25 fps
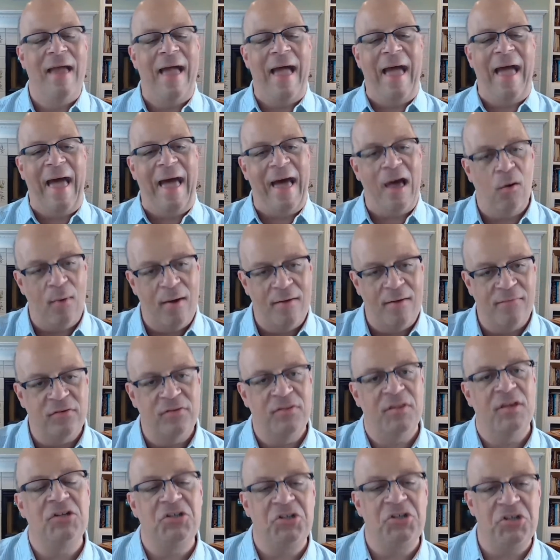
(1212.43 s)
However,
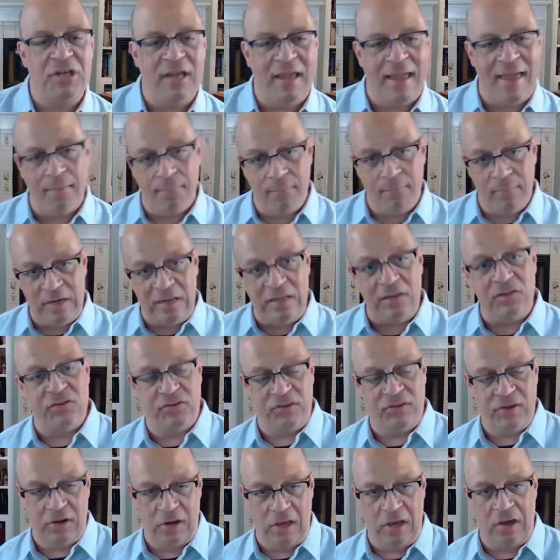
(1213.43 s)
the GM needs
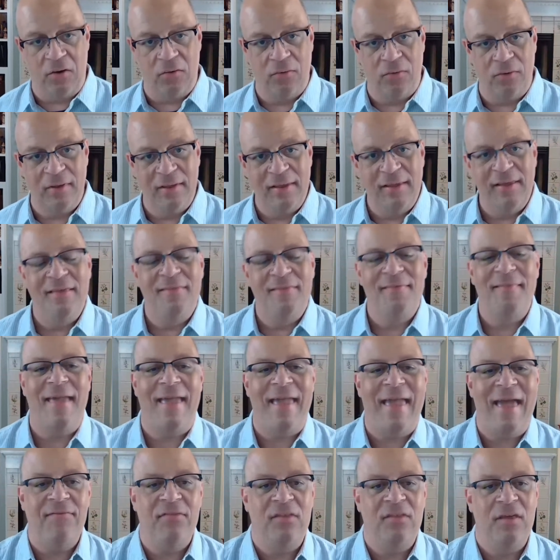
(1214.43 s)
to know they
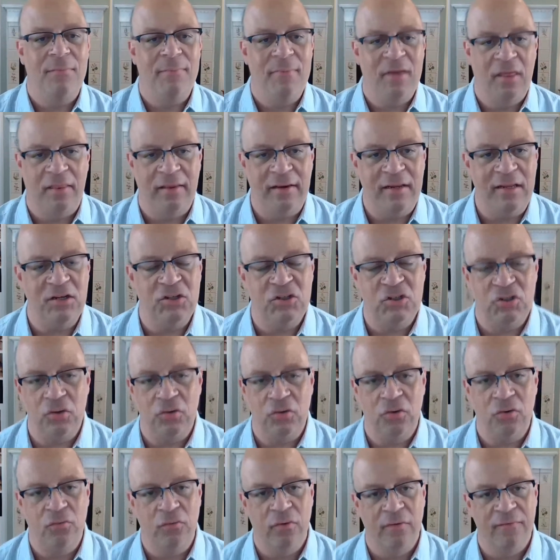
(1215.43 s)
have the ability
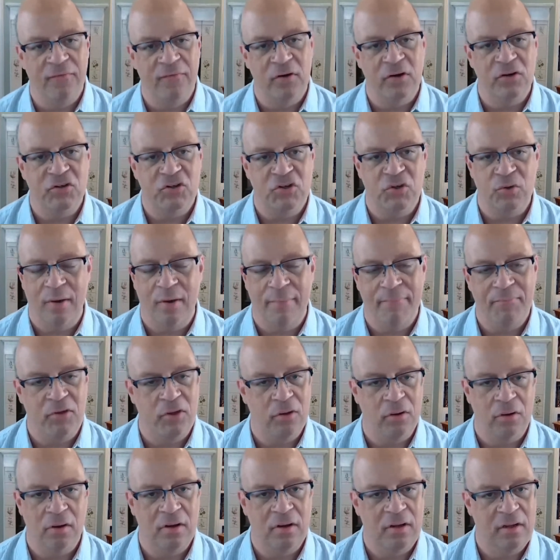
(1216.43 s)
to revert to a
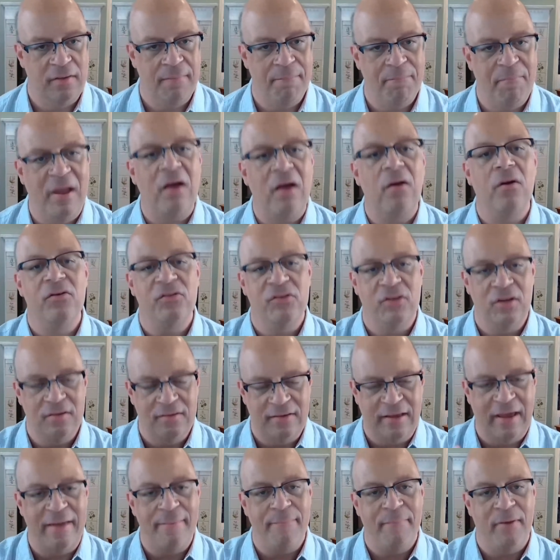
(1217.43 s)
pure comparison
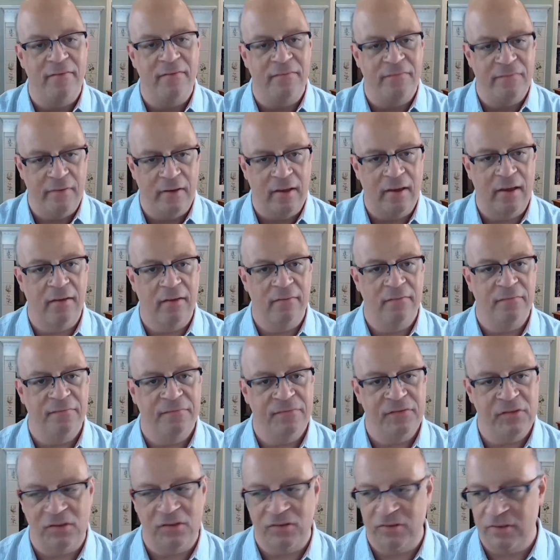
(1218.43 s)
type of
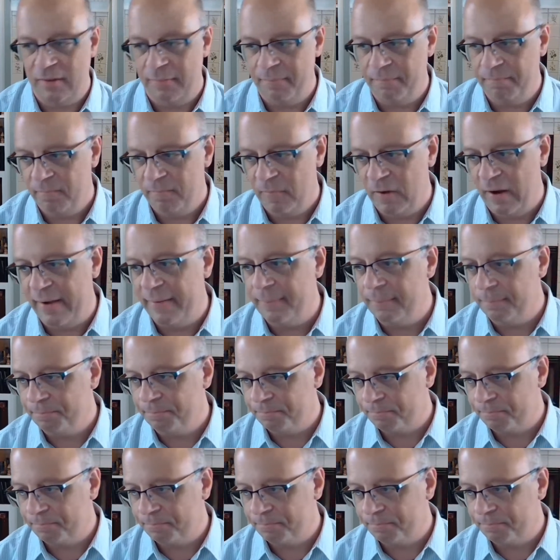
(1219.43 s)
system, right?